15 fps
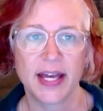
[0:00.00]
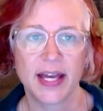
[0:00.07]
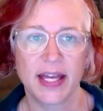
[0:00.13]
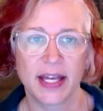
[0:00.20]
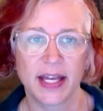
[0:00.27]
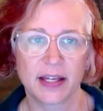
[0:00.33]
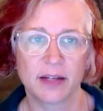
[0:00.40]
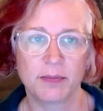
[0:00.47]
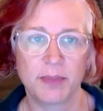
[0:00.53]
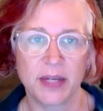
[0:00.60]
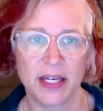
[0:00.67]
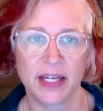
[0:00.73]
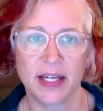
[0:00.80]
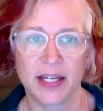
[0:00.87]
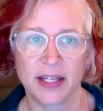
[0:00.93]
It can
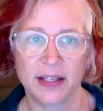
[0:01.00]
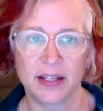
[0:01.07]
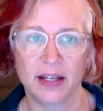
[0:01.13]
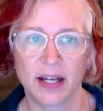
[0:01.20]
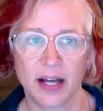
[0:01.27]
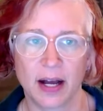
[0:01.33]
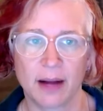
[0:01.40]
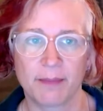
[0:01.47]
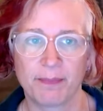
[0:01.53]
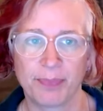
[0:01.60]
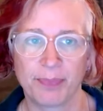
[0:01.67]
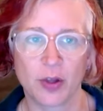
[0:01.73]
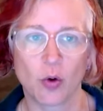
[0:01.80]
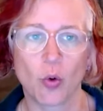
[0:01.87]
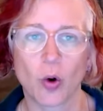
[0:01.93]
be
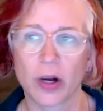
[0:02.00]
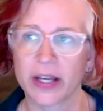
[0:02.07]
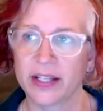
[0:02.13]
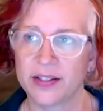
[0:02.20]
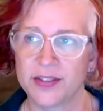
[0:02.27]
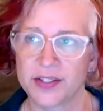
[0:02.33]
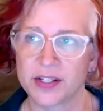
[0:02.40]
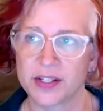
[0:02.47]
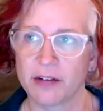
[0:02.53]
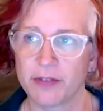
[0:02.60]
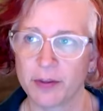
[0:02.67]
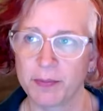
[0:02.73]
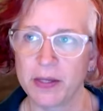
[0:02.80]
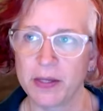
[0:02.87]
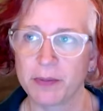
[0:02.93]
um, the organs of
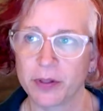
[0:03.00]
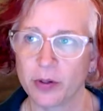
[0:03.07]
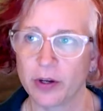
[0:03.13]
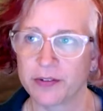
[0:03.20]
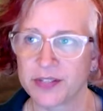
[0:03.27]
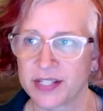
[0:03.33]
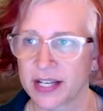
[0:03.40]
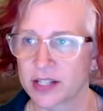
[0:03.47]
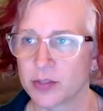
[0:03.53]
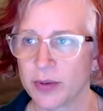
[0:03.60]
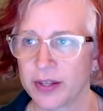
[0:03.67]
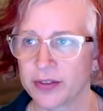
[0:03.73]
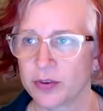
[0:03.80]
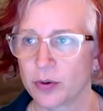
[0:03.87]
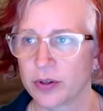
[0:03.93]
the people you have sex
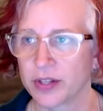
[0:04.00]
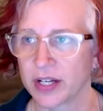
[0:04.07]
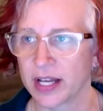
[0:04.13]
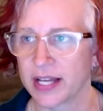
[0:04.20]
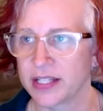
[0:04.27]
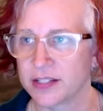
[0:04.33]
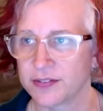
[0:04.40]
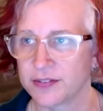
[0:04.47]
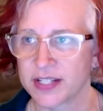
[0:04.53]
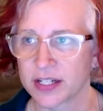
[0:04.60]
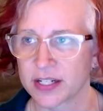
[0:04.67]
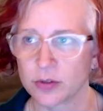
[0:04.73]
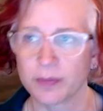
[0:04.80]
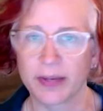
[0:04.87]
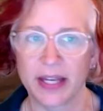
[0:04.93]
with or the kinds of
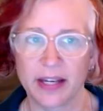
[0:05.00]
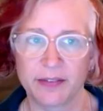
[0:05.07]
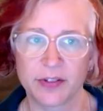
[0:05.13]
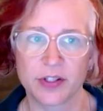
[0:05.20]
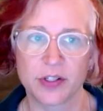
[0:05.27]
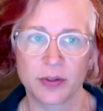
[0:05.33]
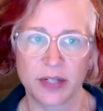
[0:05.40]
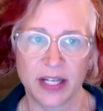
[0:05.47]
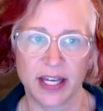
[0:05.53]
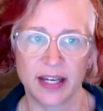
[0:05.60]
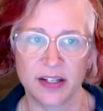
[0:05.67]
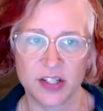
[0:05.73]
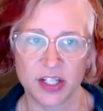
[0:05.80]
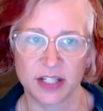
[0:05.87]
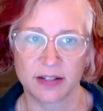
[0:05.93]
sexual behaviors you
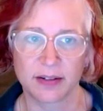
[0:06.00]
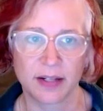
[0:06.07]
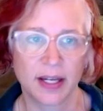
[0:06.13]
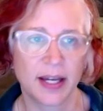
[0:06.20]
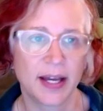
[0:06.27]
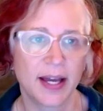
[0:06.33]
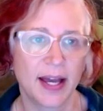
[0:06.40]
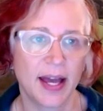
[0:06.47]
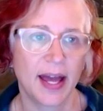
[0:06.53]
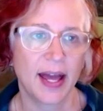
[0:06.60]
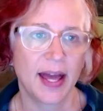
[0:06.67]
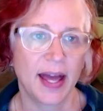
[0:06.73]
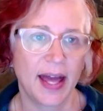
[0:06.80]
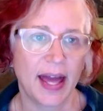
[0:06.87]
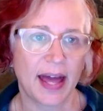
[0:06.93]
engage in.
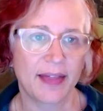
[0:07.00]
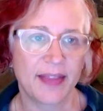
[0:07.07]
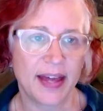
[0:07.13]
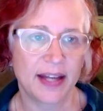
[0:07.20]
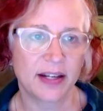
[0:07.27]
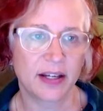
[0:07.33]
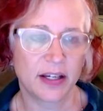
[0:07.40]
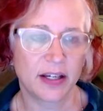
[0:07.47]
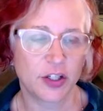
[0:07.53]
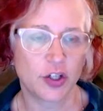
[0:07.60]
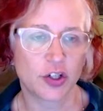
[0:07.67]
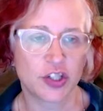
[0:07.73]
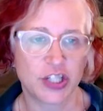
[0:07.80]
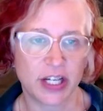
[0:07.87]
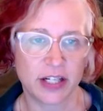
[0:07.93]
And then
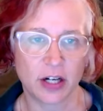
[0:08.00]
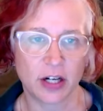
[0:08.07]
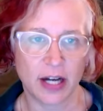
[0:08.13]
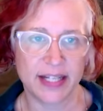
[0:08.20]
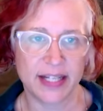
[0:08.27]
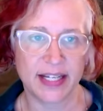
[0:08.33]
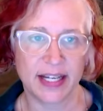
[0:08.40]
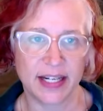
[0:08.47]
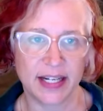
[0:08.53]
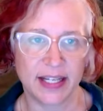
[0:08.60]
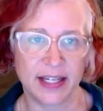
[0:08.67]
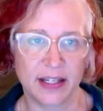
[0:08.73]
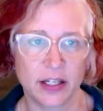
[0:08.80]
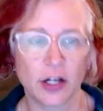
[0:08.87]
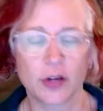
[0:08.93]
your gender
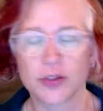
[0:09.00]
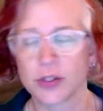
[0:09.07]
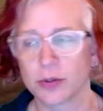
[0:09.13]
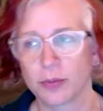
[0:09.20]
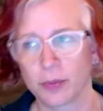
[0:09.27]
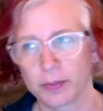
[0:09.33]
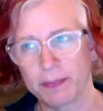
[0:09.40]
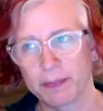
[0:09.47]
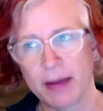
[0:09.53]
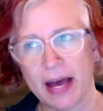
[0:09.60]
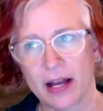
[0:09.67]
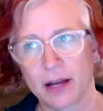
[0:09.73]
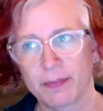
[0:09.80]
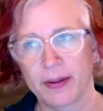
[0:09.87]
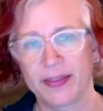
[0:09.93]
identity, you know, so let me
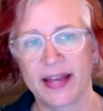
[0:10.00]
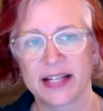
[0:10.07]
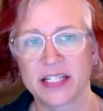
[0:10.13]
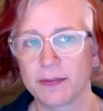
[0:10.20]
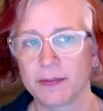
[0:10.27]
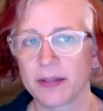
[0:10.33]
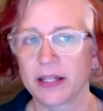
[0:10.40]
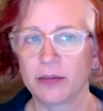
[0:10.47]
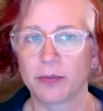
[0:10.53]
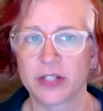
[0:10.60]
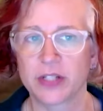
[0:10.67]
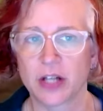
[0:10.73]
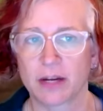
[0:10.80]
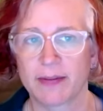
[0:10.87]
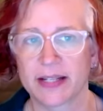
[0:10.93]
back up on that. Typically, when we
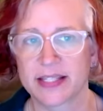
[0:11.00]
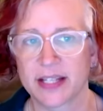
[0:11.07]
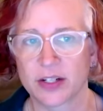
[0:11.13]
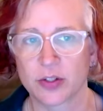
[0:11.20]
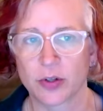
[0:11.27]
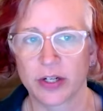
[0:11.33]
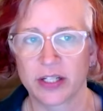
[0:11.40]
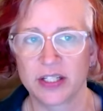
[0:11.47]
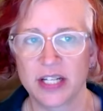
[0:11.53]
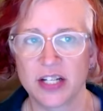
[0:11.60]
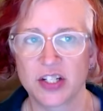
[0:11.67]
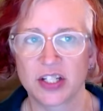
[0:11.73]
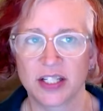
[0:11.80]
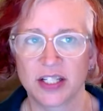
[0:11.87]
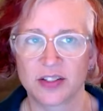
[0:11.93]
talk about sexual
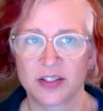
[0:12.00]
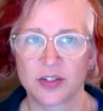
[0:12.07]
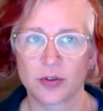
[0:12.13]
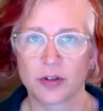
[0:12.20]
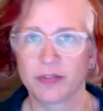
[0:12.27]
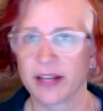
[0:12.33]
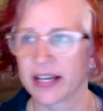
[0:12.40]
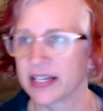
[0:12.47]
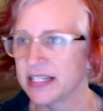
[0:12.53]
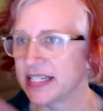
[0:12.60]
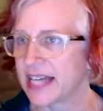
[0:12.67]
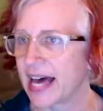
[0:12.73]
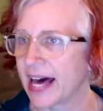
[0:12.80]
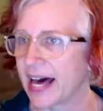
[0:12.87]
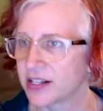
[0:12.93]
orientation in sort of like a
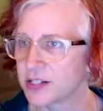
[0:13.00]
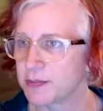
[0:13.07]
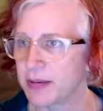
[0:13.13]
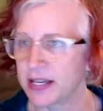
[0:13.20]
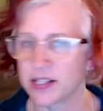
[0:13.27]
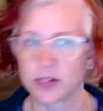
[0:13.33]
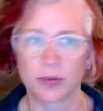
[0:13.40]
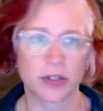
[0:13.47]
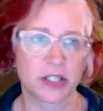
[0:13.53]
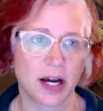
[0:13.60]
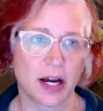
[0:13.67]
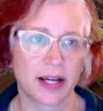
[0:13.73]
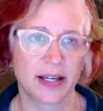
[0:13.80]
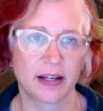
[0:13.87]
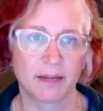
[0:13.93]
data space, we're
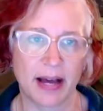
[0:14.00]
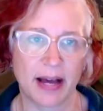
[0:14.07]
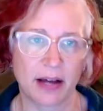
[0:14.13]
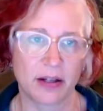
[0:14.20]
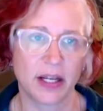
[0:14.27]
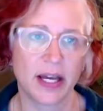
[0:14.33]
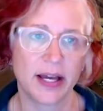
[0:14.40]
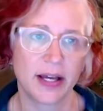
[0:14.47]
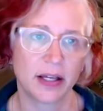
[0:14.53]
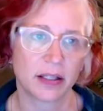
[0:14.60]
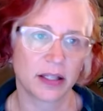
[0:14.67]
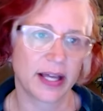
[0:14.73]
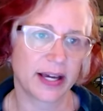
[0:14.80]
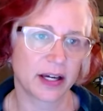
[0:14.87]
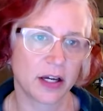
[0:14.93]
talking about
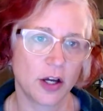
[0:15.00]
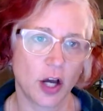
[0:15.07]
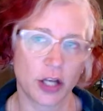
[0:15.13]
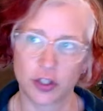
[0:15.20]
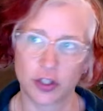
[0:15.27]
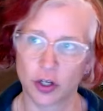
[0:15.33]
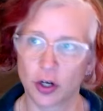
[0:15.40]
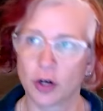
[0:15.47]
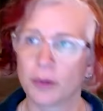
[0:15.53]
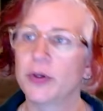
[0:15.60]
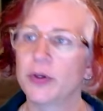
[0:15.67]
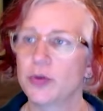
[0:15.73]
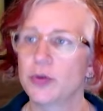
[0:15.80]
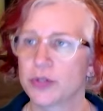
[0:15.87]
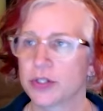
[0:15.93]
like a term
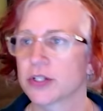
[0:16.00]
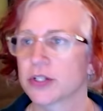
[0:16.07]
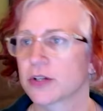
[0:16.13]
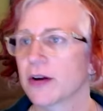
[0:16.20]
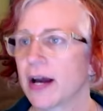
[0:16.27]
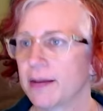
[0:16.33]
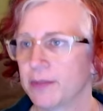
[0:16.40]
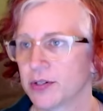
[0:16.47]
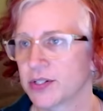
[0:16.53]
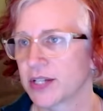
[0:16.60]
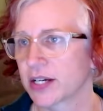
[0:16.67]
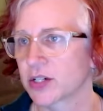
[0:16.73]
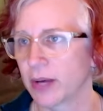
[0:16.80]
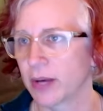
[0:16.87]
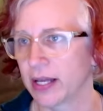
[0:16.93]
used to describe your
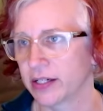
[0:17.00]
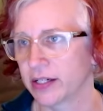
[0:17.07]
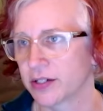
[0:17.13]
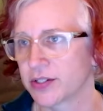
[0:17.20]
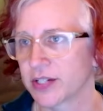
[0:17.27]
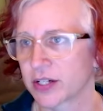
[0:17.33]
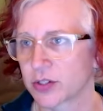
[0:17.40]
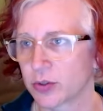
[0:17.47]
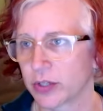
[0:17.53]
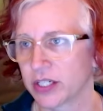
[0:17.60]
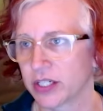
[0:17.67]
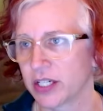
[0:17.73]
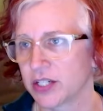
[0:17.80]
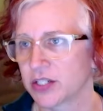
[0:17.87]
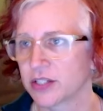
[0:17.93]
sexuality or sexual
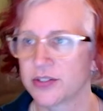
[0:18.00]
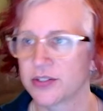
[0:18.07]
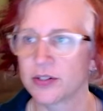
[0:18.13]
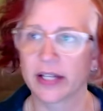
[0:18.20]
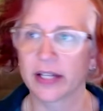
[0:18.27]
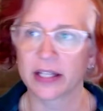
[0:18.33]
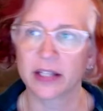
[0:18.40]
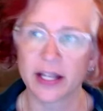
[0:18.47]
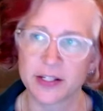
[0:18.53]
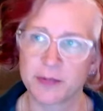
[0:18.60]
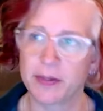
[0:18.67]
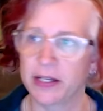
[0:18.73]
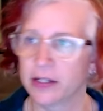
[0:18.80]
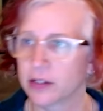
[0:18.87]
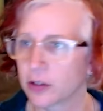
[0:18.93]
orientation. So, like
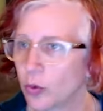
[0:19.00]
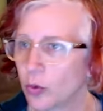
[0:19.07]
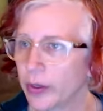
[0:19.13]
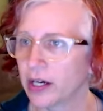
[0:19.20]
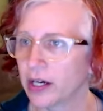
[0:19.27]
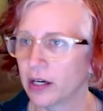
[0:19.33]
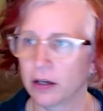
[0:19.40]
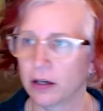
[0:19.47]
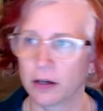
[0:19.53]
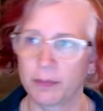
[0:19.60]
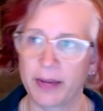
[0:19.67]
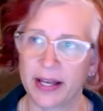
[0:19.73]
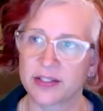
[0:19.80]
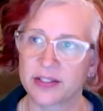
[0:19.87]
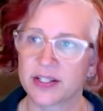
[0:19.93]
lesbian or queer or
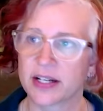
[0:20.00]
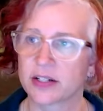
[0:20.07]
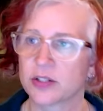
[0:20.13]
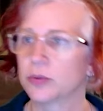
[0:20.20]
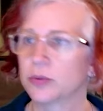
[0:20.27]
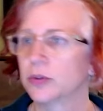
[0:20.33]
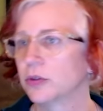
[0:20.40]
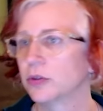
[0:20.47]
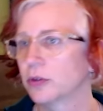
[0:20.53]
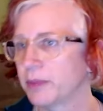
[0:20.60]
pansexual or